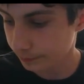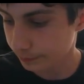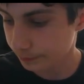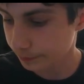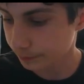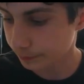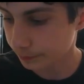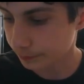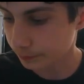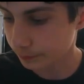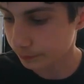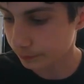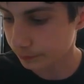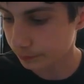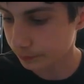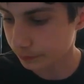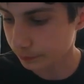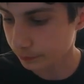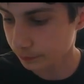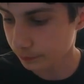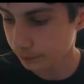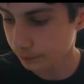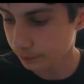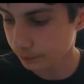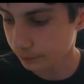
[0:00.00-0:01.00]

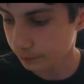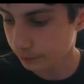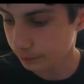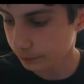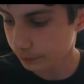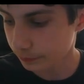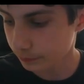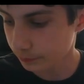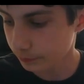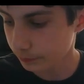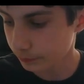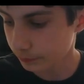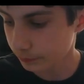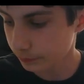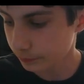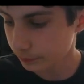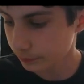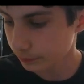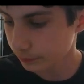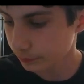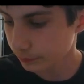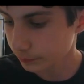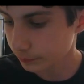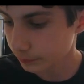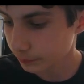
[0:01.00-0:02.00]

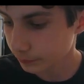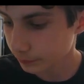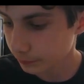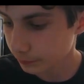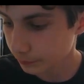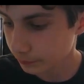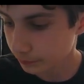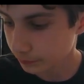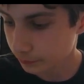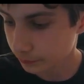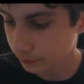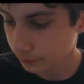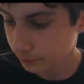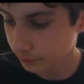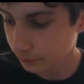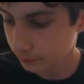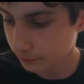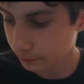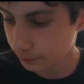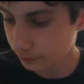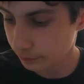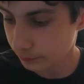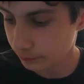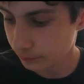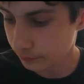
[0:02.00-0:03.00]

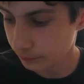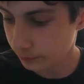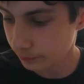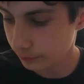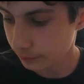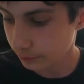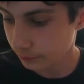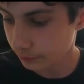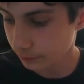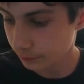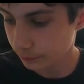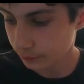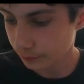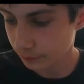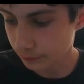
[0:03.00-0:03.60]
(not speaking)